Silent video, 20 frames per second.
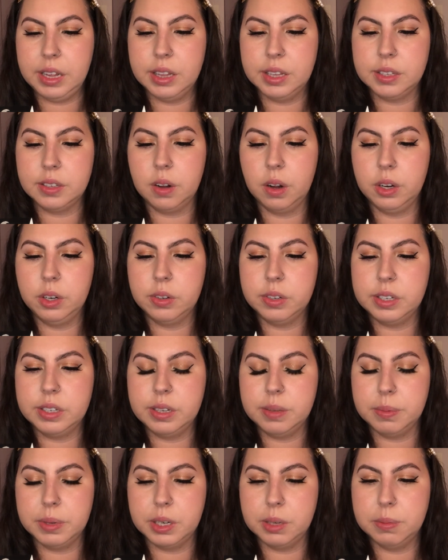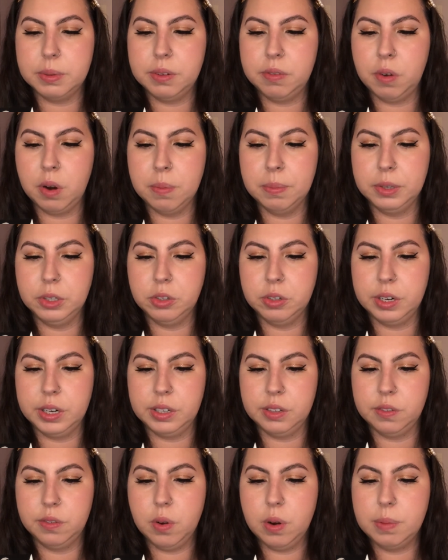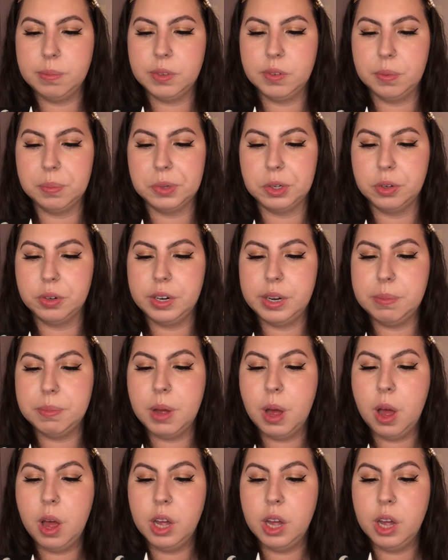this non-greasy buildable former transforms from a cream